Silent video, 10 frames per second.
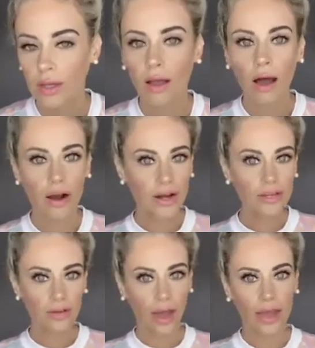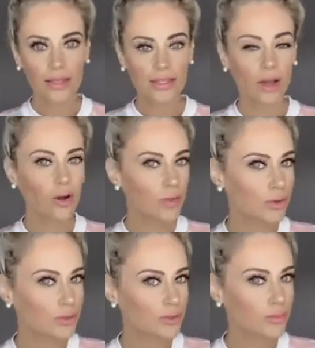all right guys, I hope that was
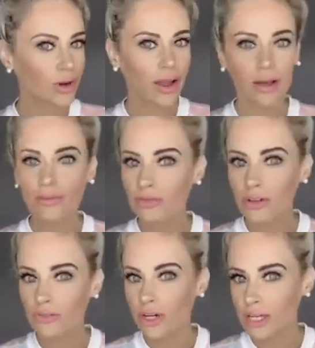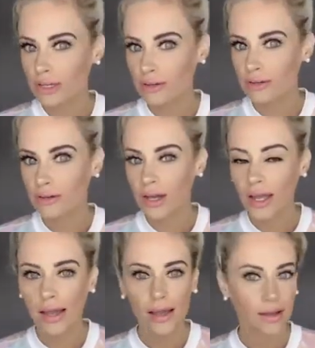super helpful for you.
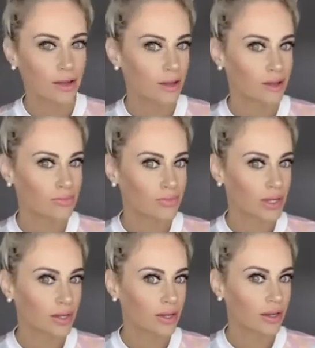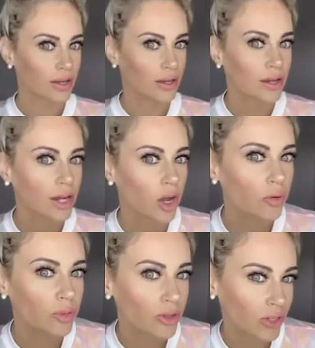And I hope
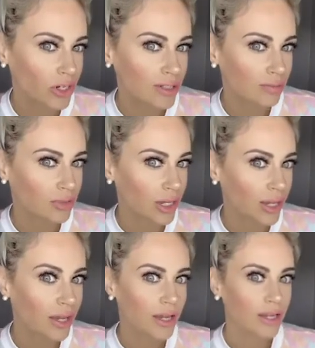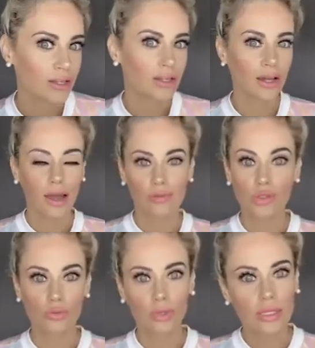you learned something. It's
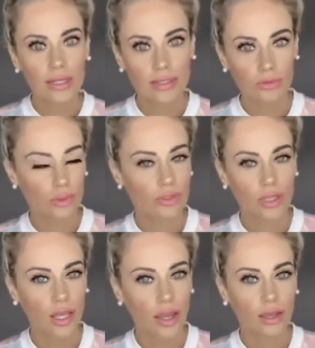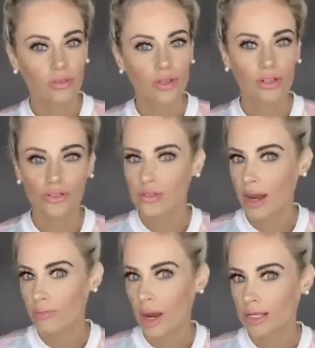really easy once you get the hang of it. You just gotta
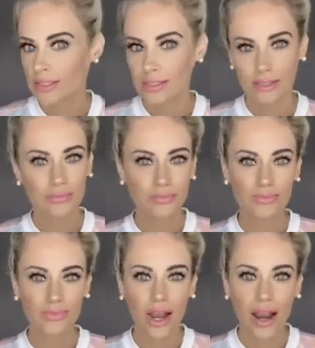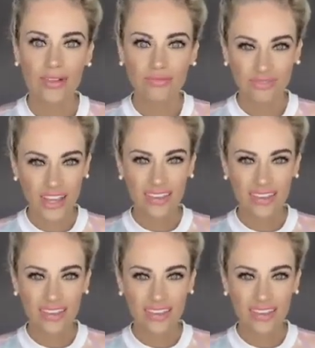practice. All right, thanks